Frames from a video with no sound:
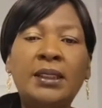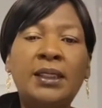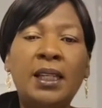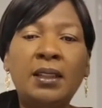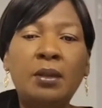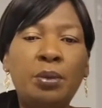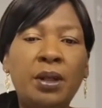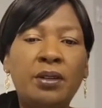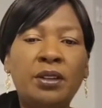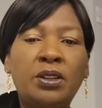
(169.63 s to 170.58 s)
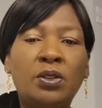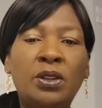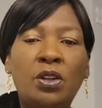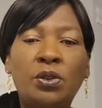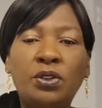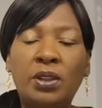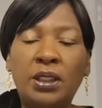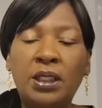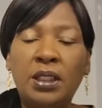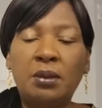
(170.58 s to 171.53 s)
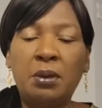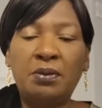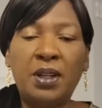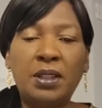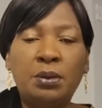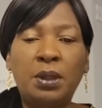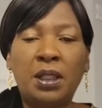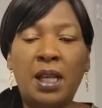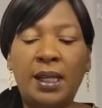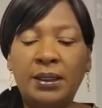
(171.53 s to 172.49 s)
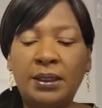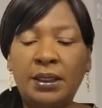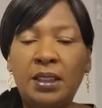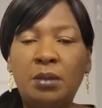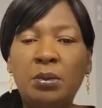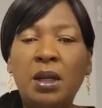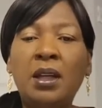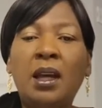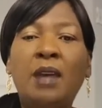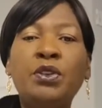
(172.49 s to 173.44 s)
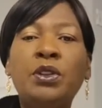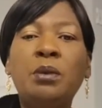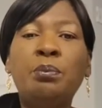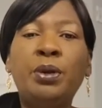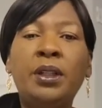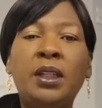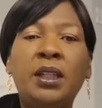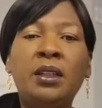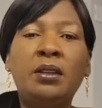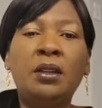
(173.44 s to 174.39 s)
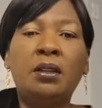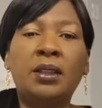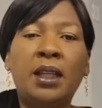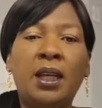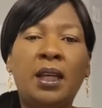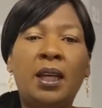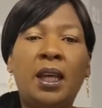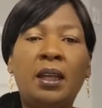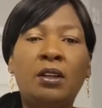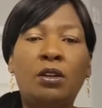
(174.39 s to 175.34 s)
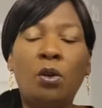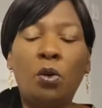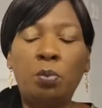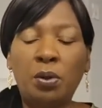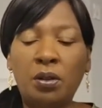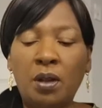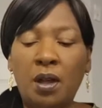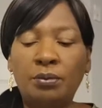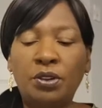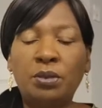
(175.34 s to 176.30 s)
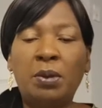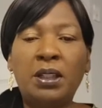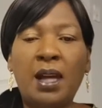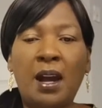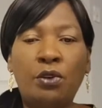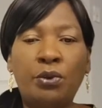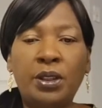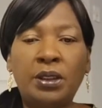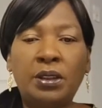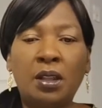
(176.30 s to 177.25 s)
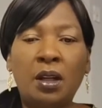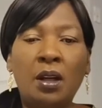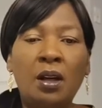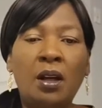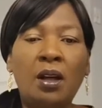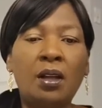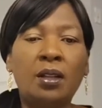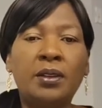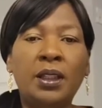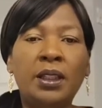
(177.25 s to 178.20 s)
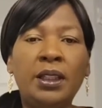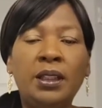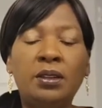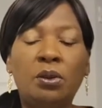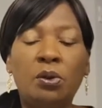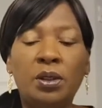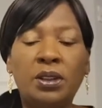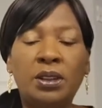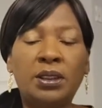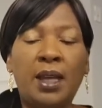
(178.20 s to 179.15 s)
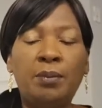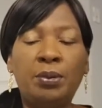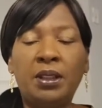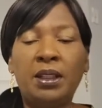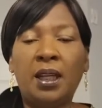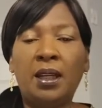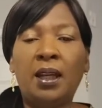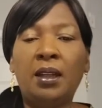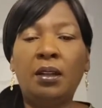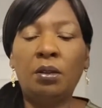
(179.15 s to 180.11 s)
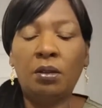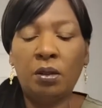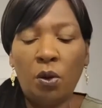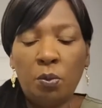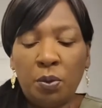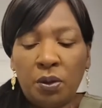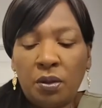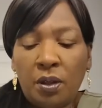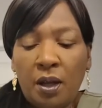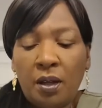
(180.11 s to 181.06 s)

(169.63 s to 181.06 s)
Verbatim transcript: standard bearers and those on the Kingdom Advancement Alliance team if you can put in the KAA Global um, Jamaica Outreach, uh, the link, or just type in the KAA Global